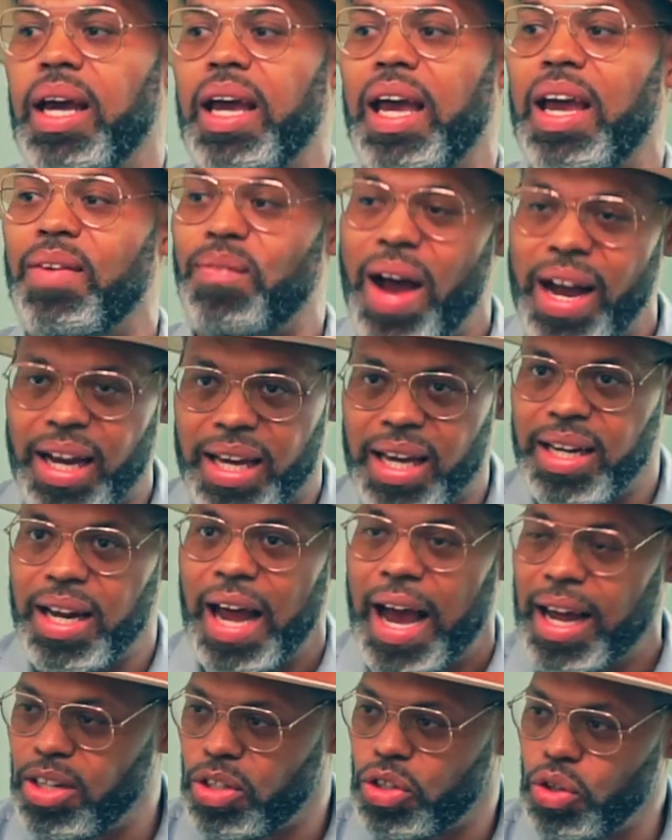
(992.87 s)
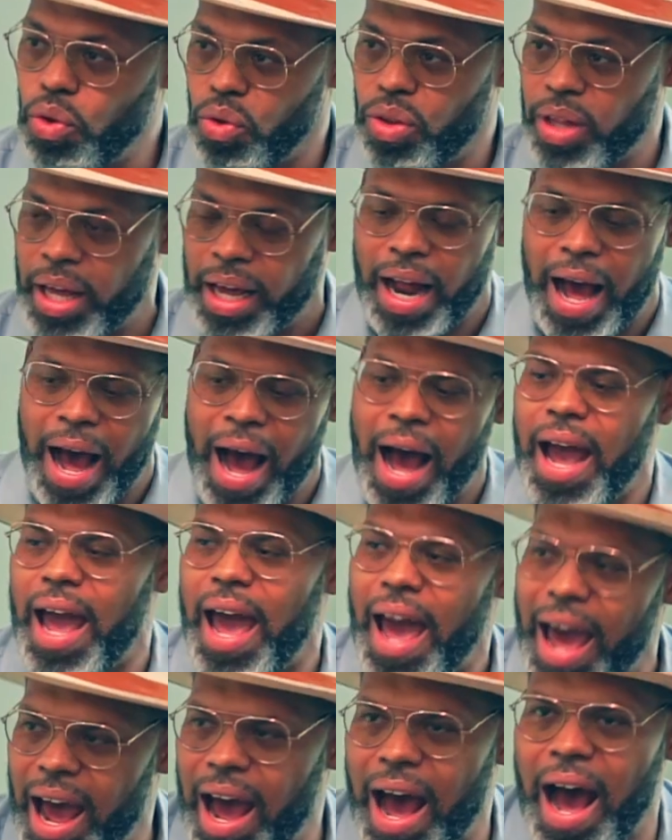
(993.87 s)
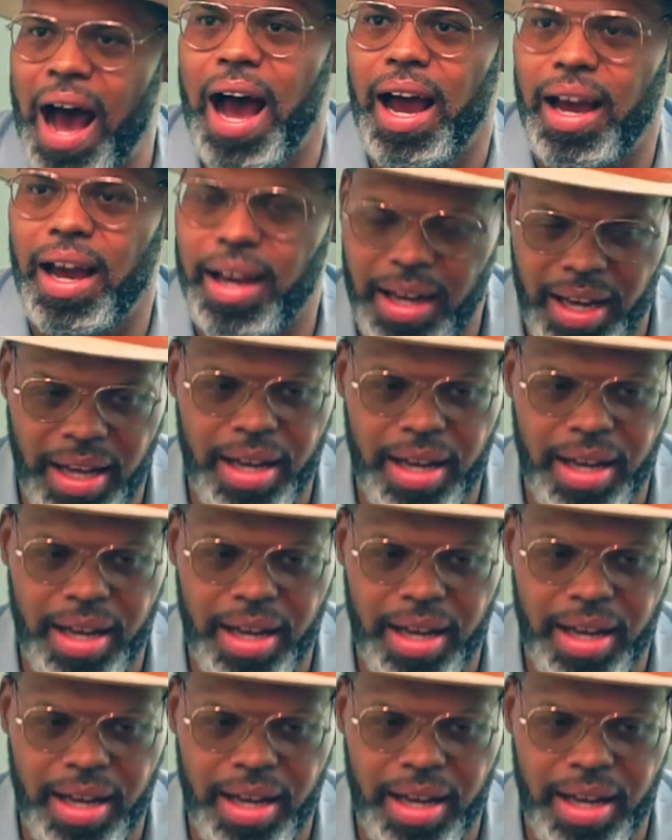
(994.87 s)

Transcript: If I cannot do that, I